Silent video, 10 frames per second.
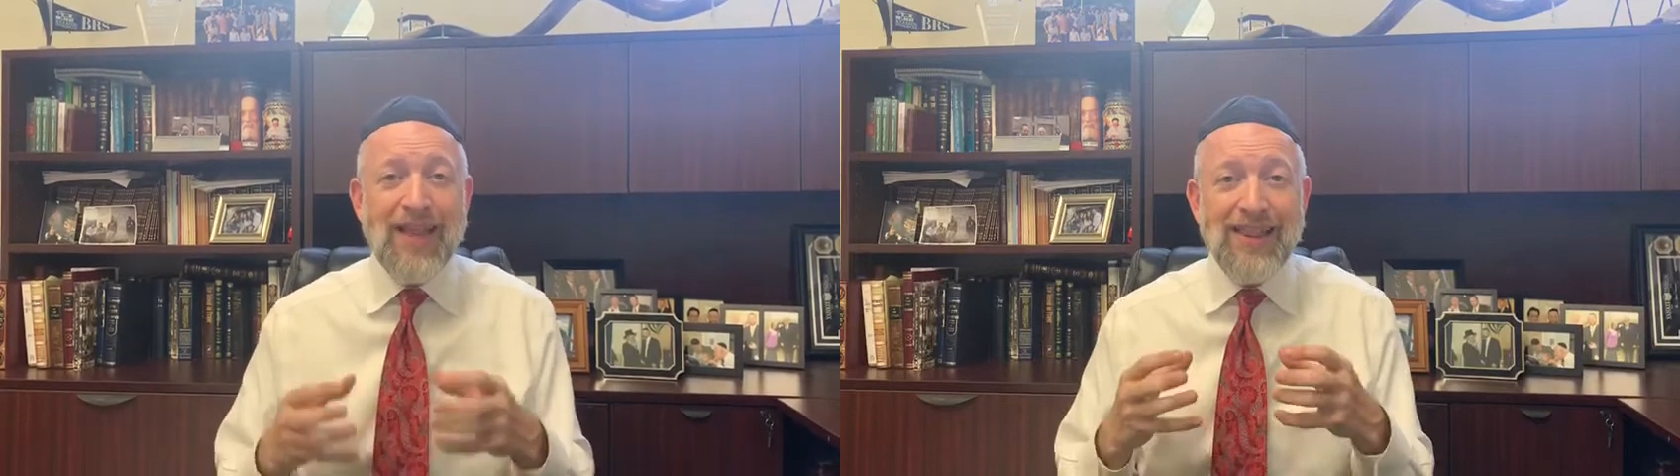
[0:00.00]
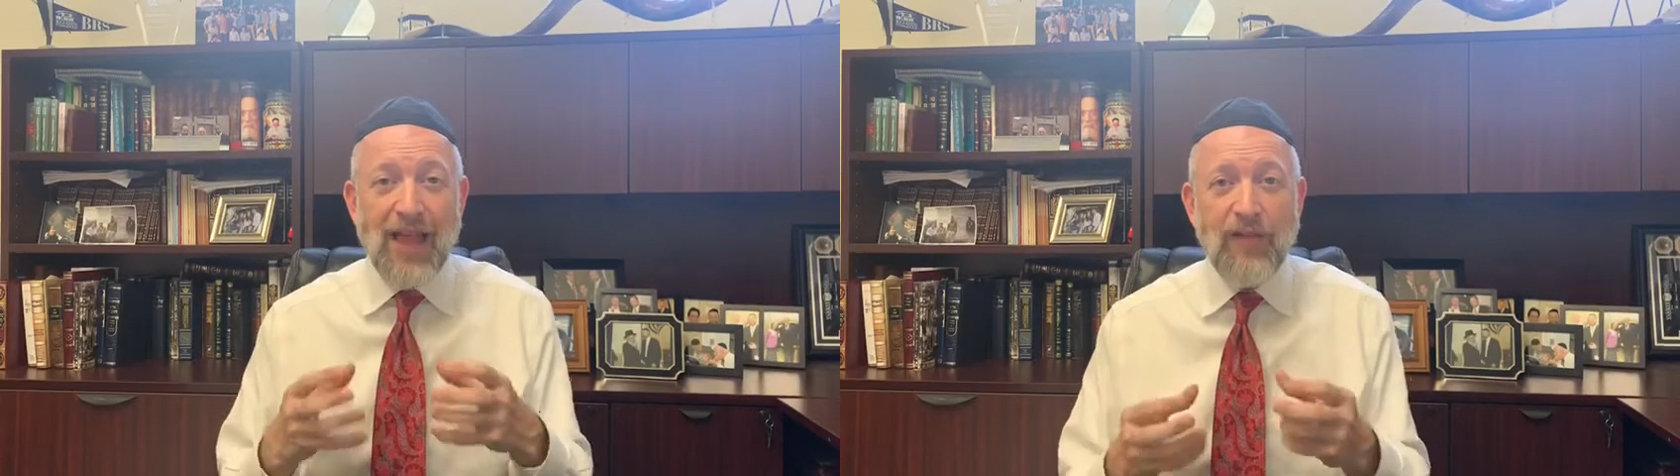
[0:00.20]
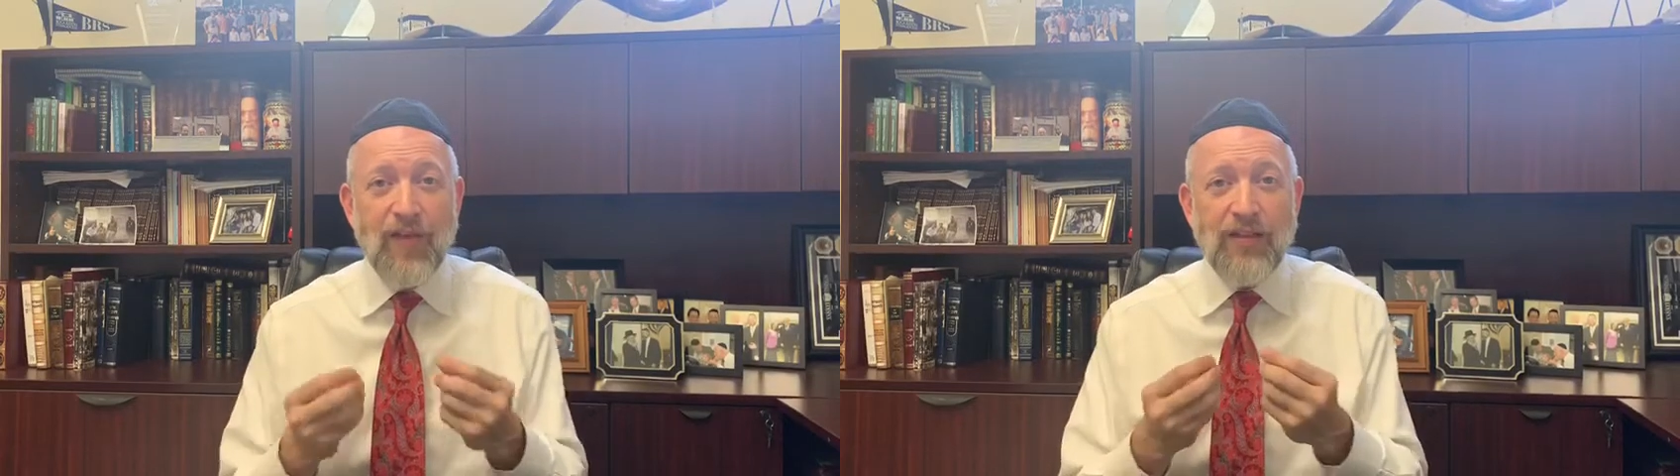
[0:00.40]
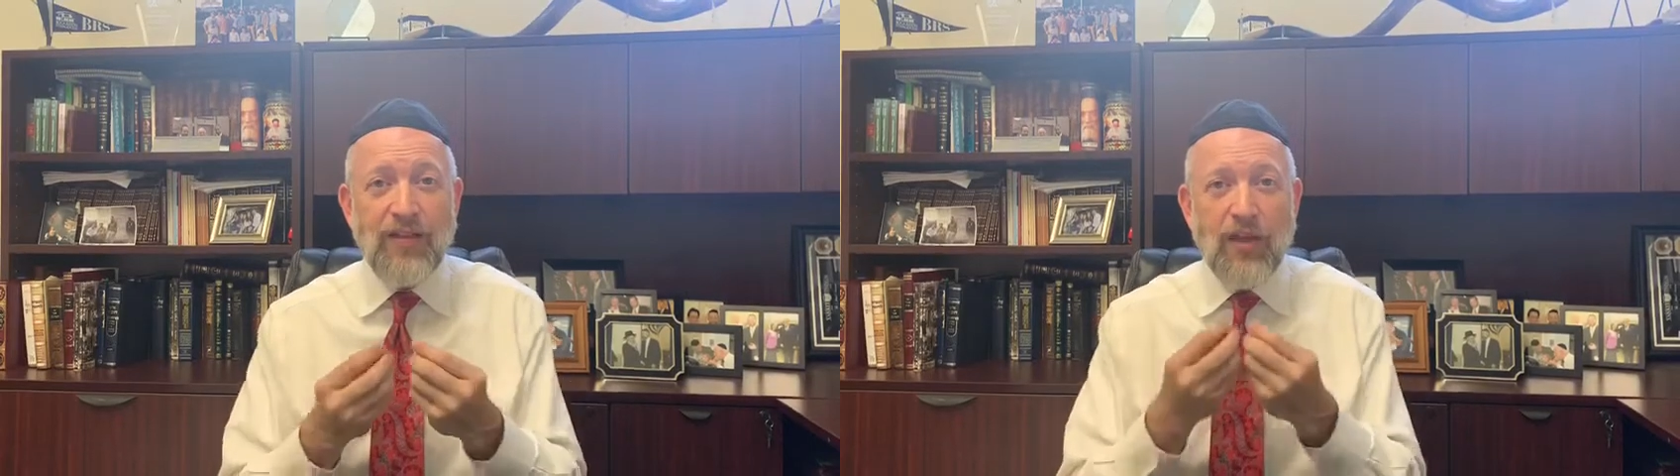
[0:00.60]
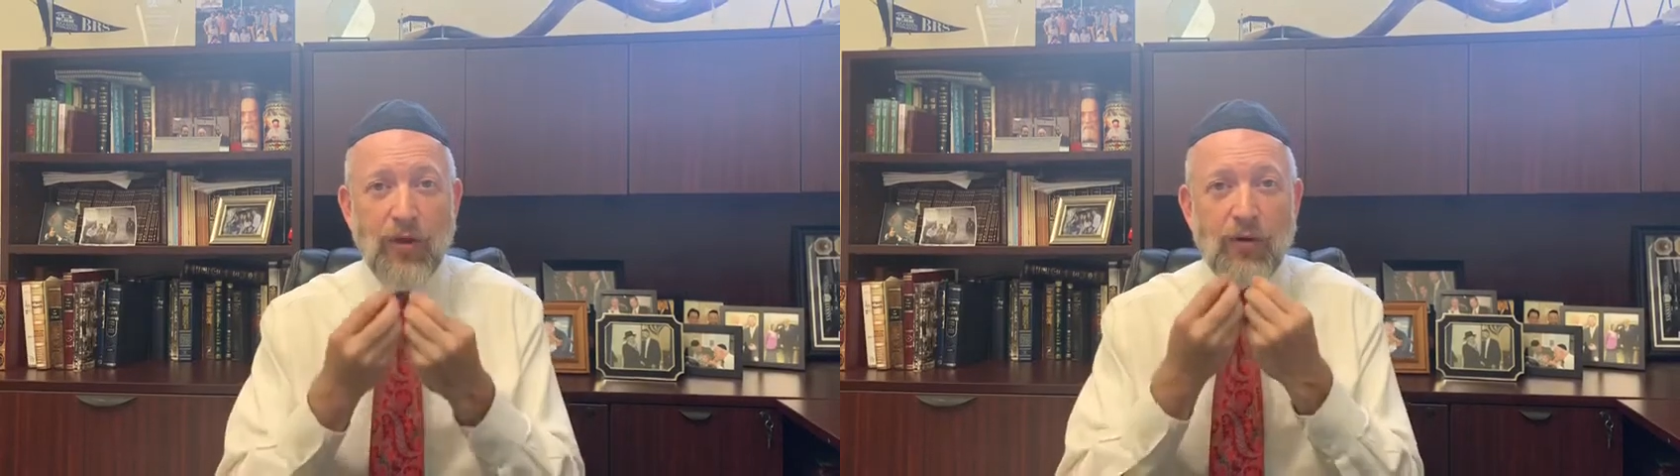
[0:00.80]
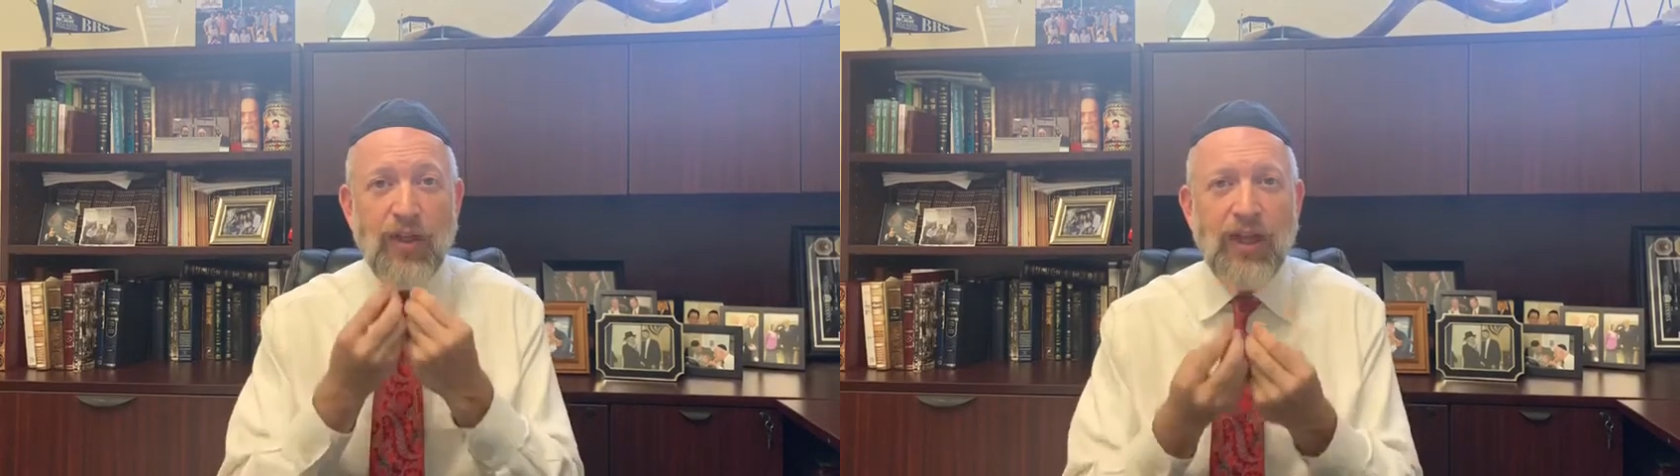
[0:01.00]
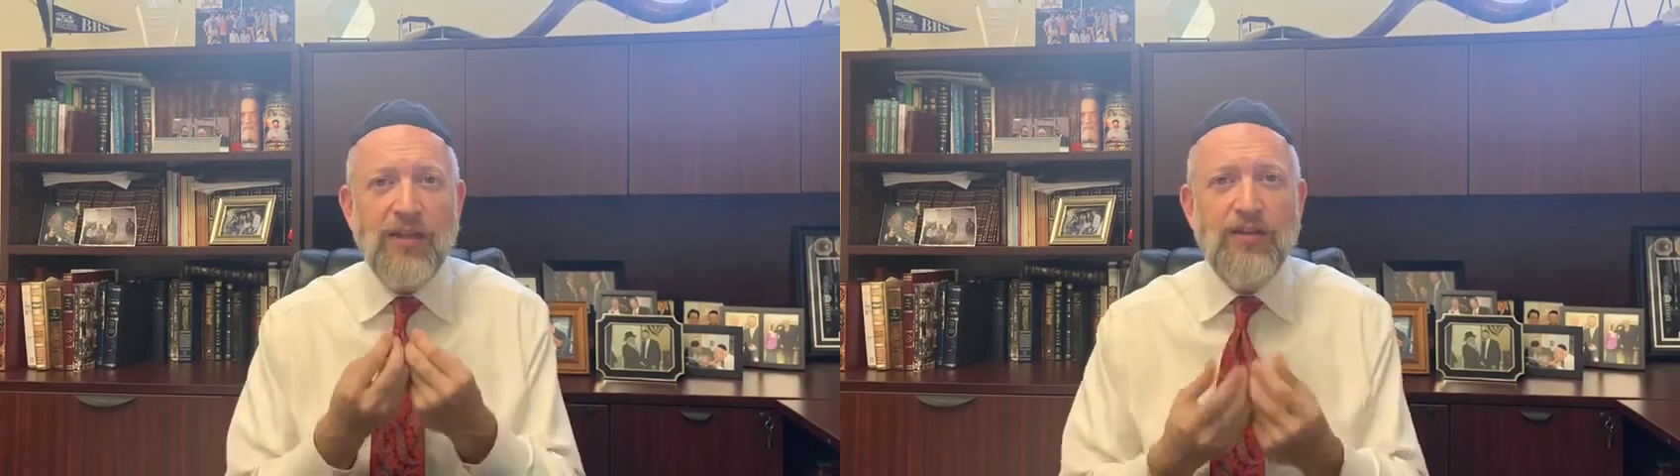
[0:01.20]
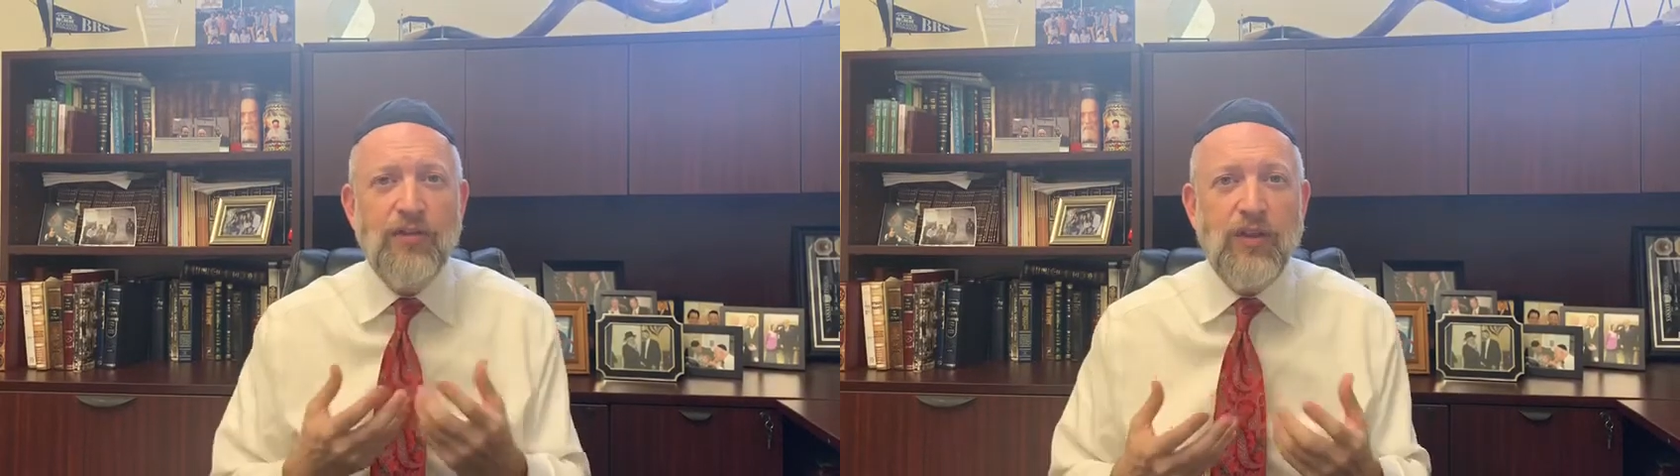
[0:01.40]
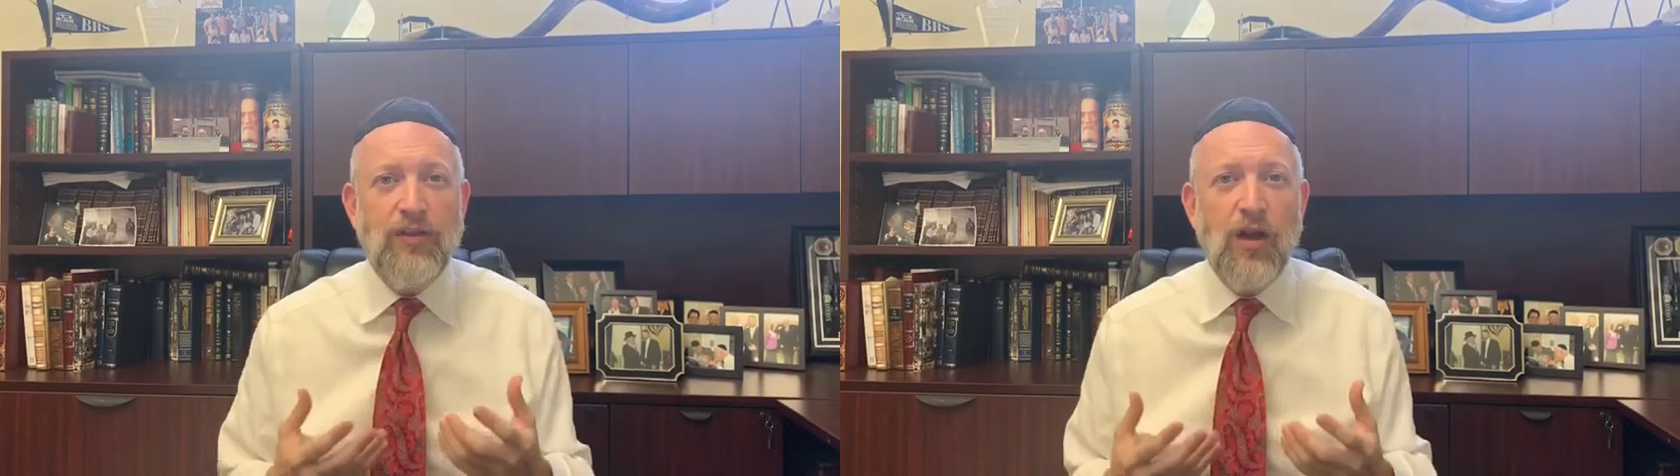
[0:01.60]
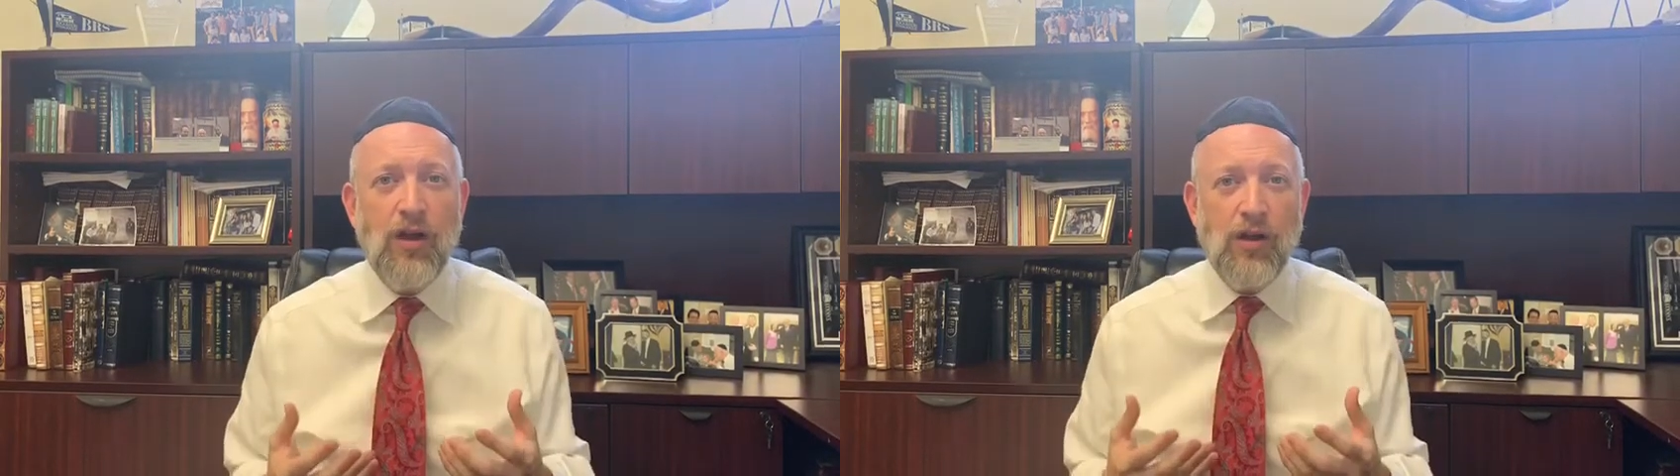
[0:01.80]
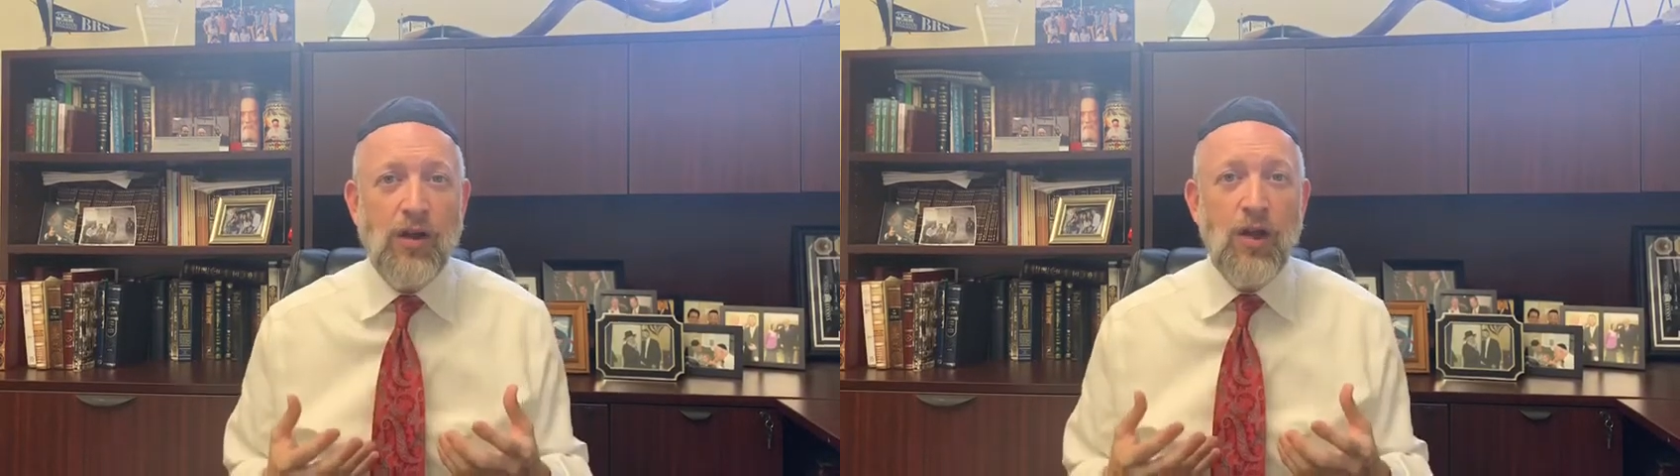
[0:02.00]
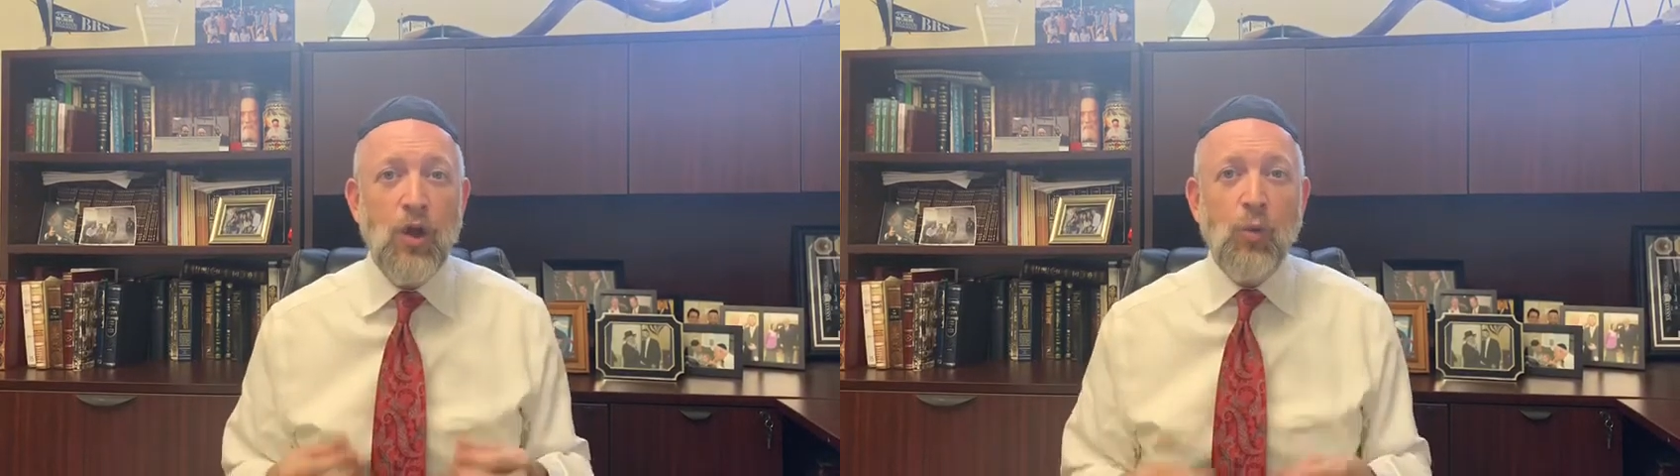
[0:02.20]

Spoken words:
life and death are in the hands of the tongue.